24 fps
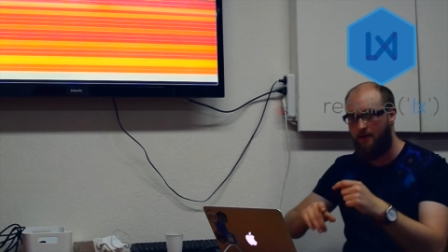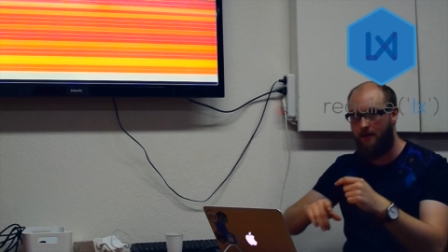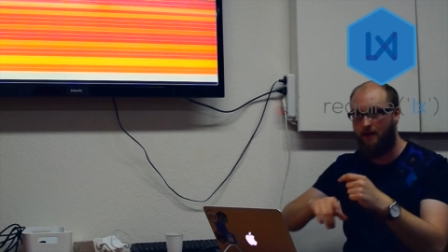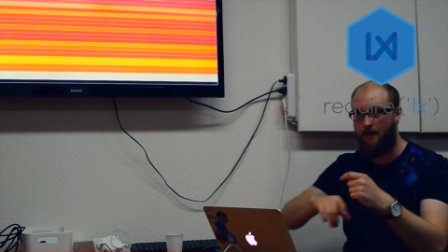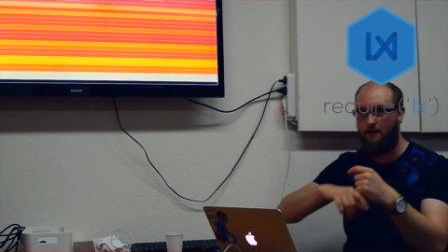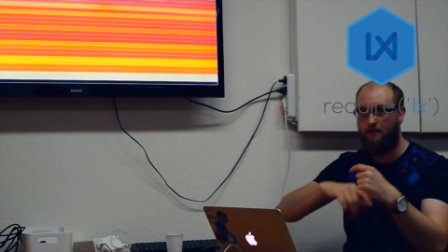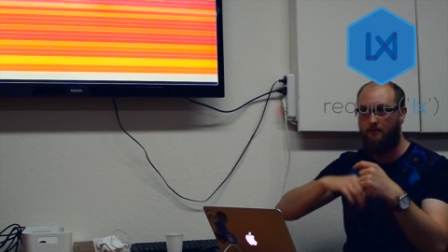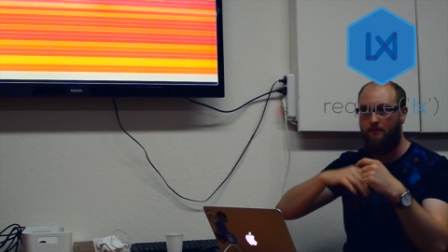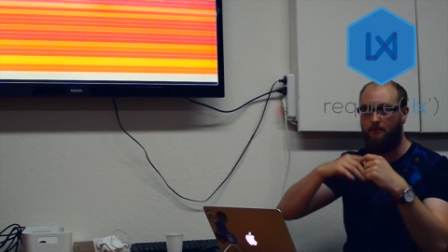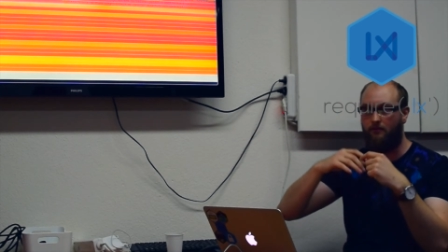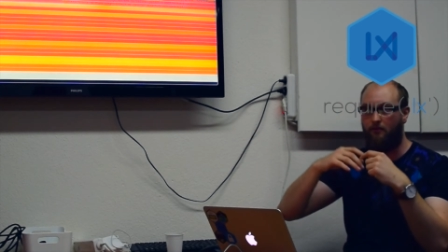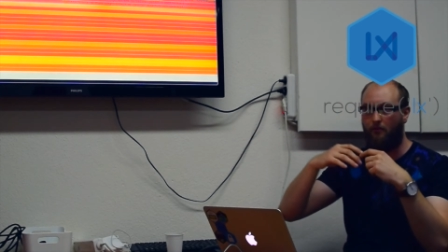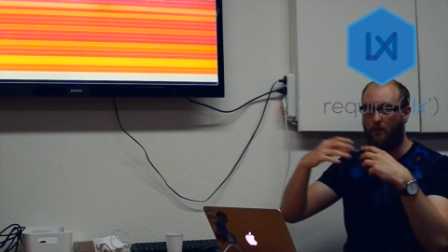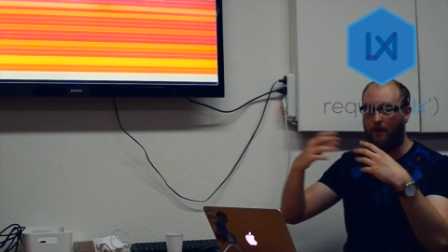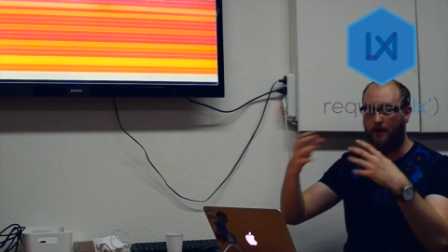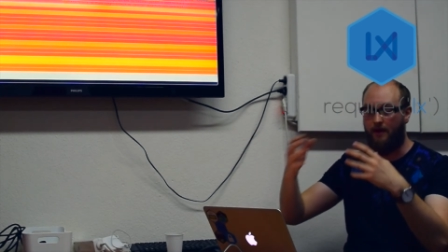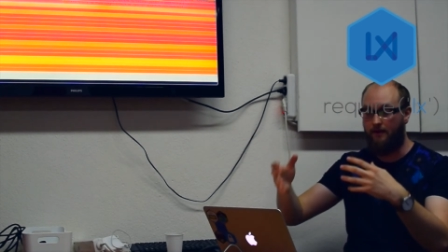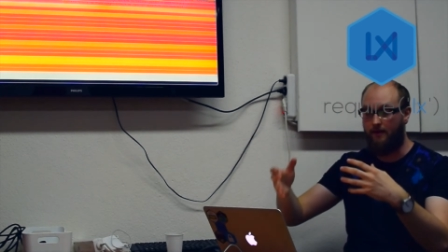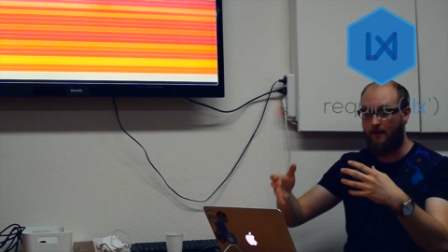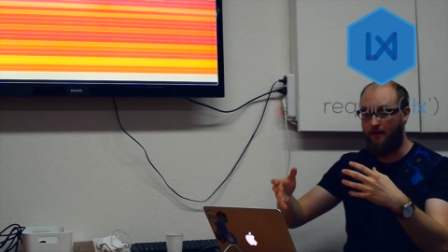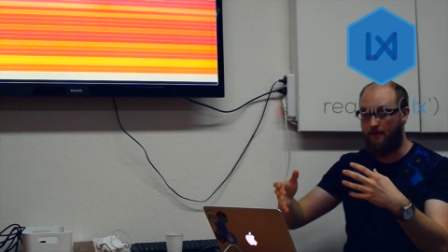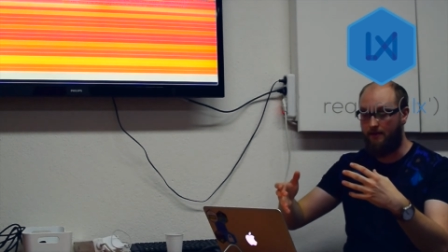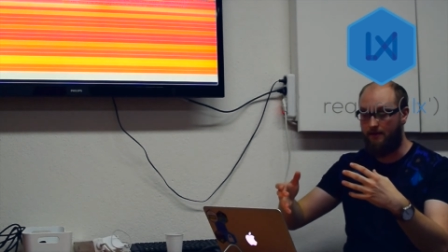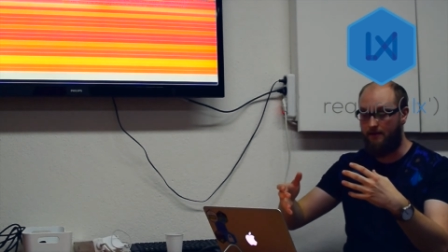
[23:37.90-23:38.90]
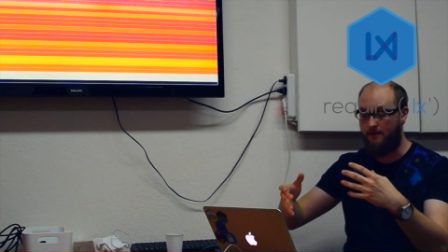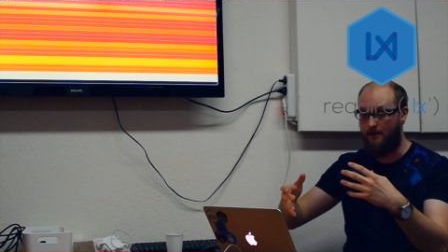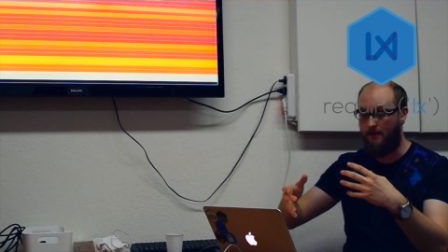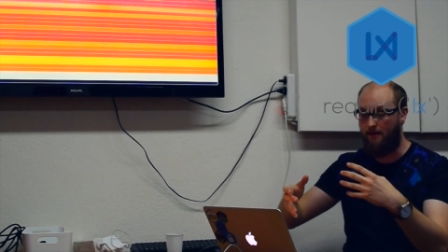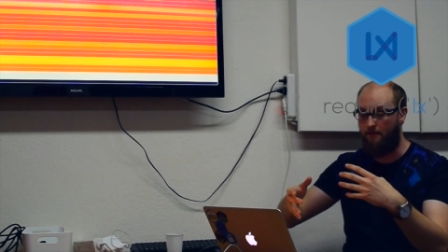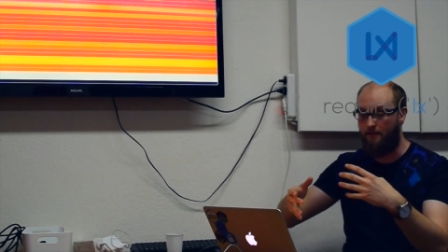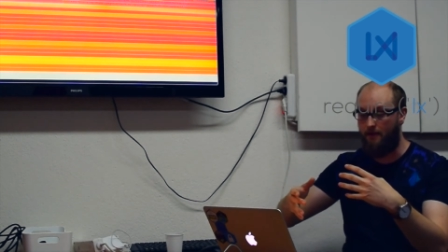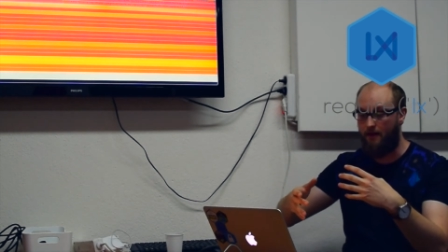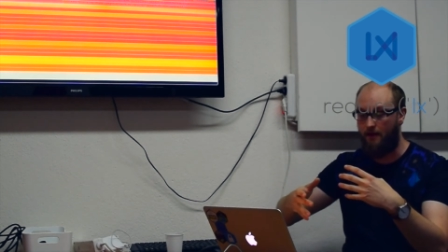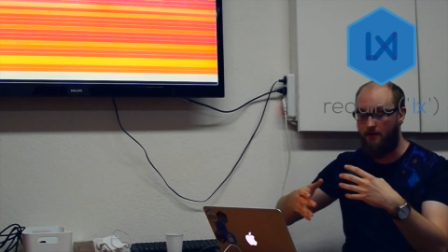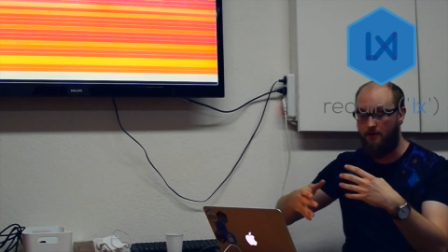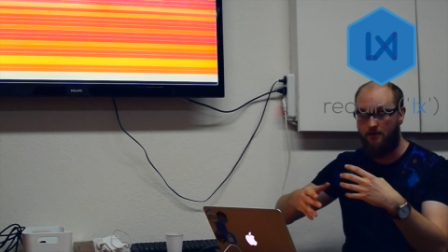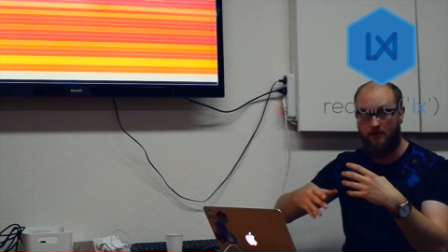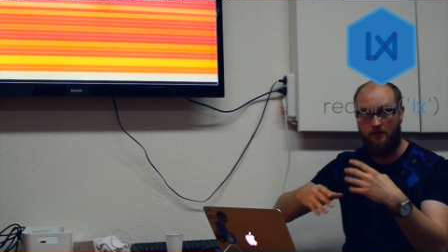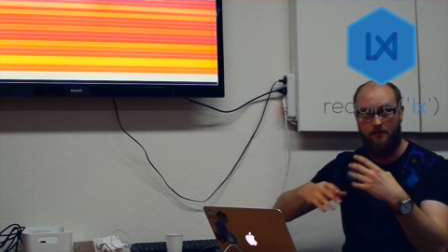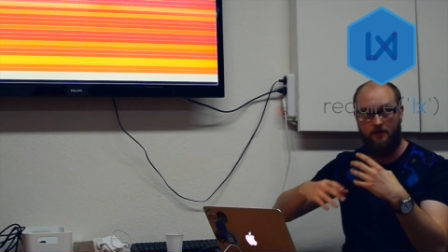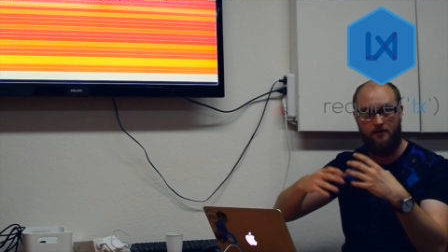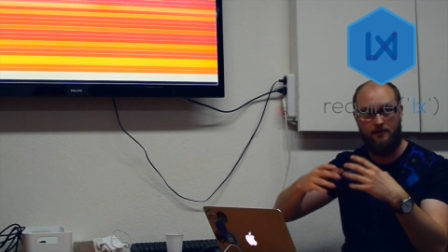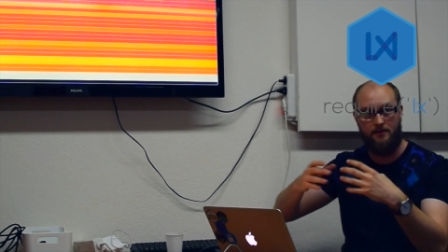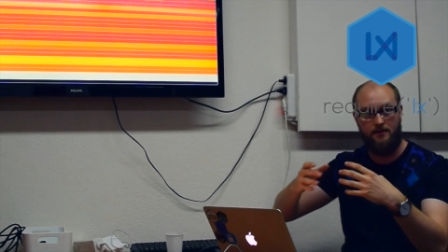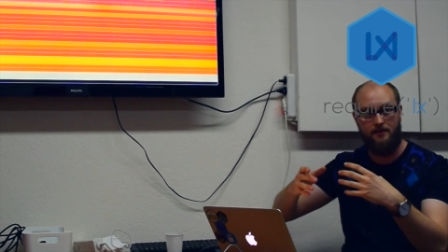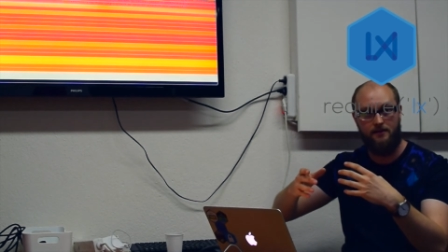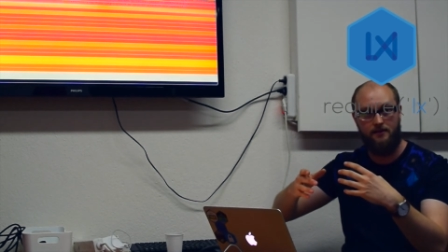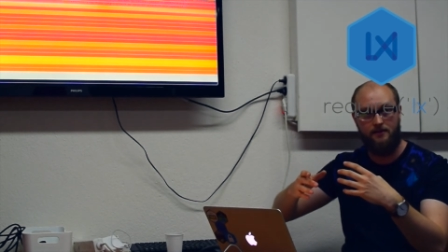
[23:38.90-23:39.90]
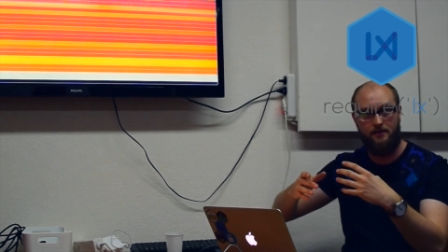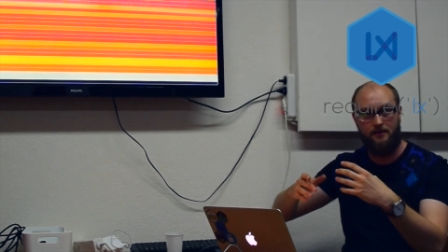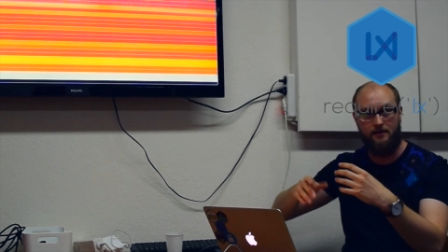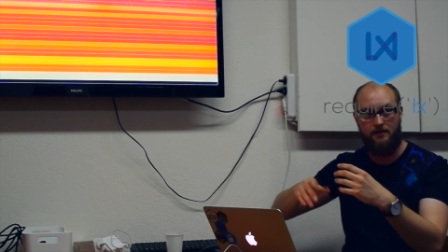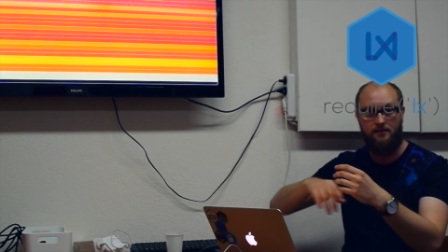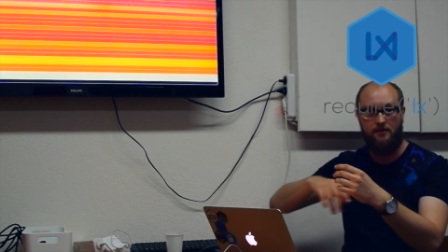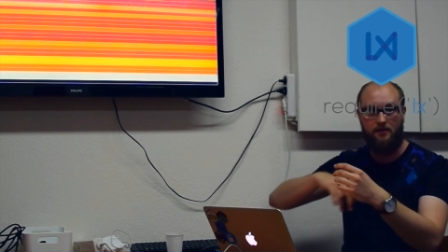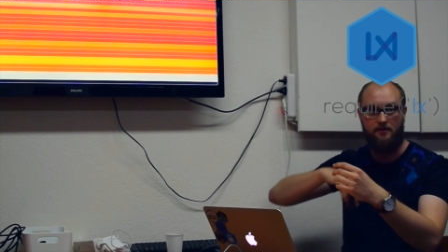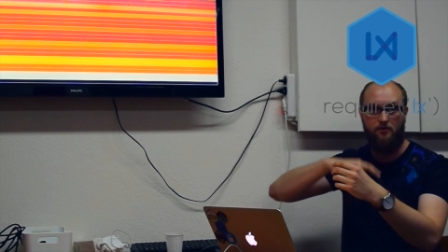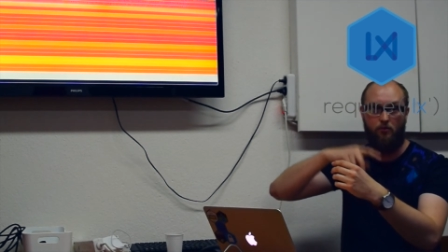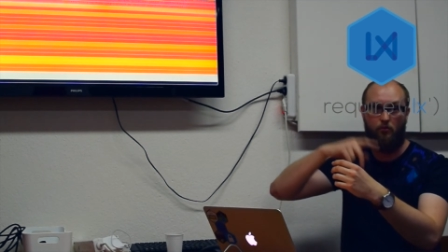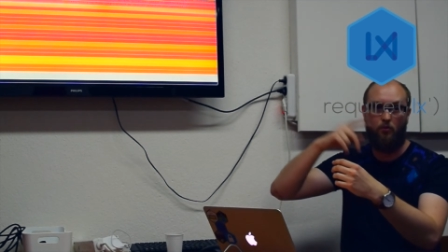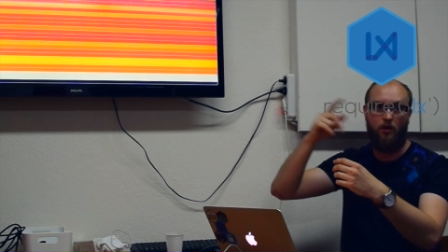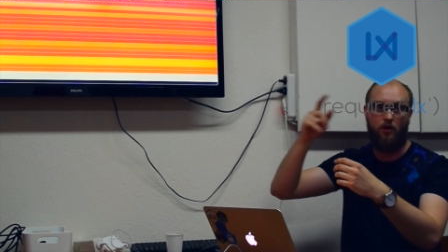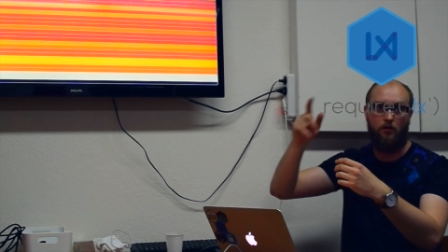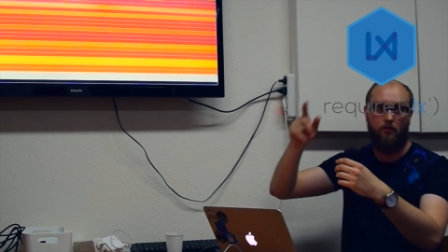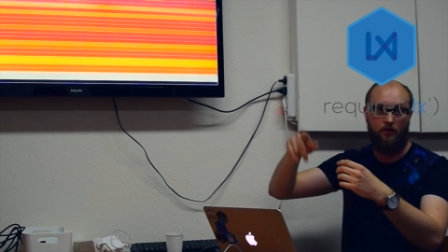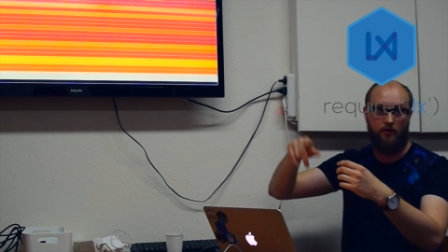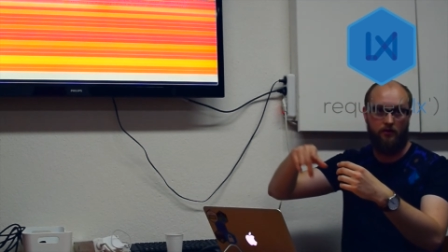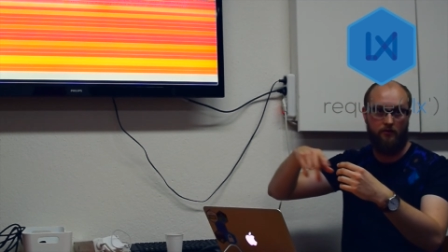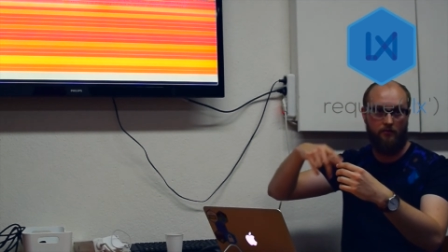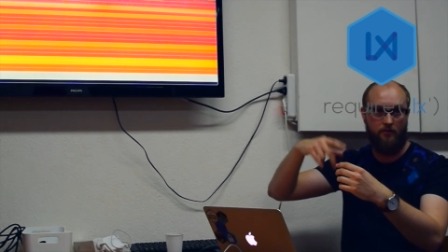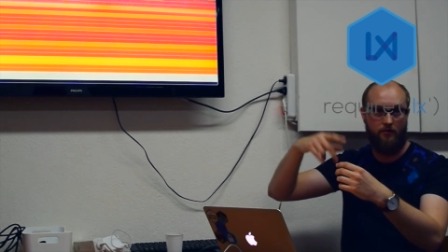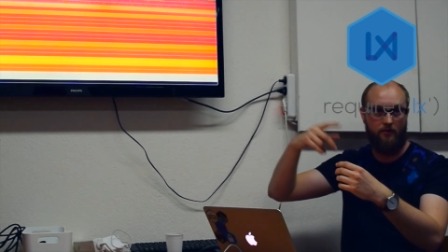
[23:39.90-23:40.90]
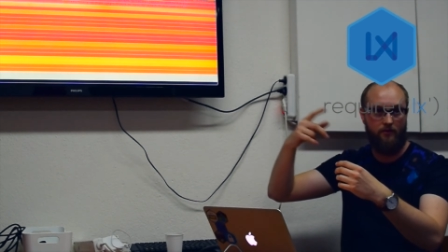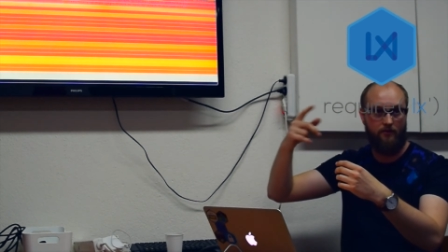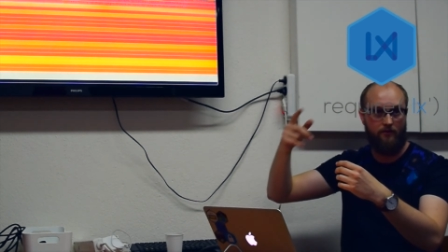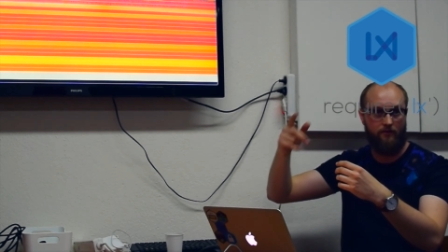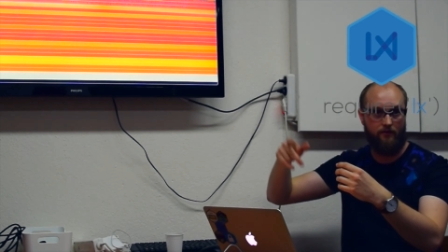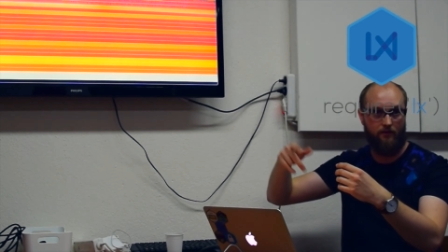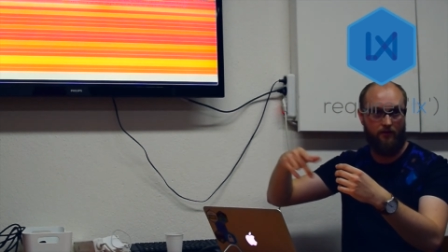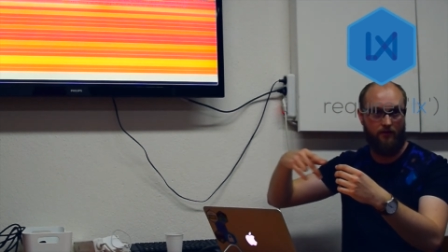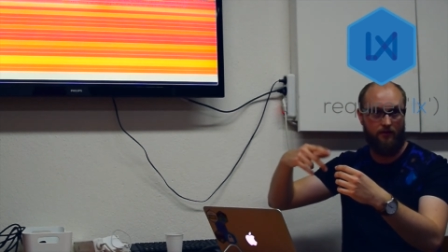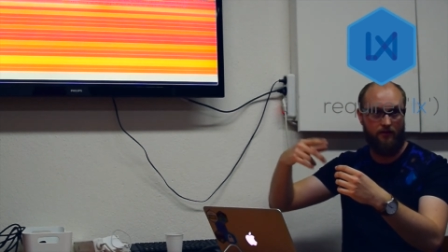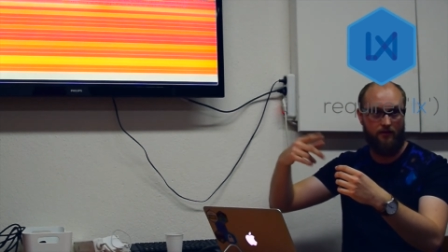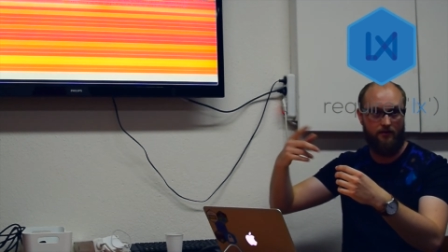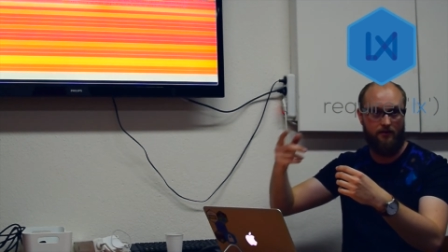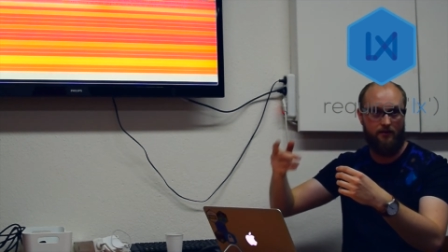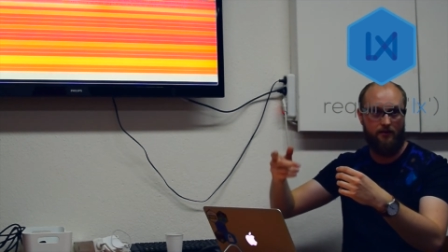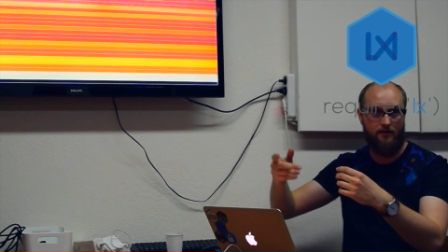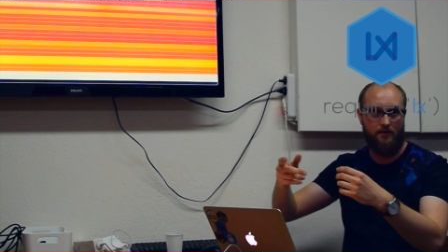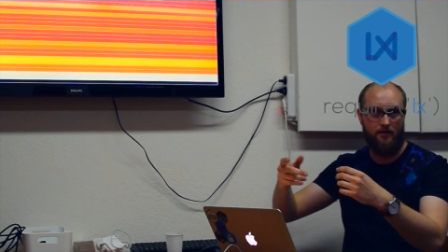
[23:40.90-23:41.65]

And the way that this application does this is does a while loop for it.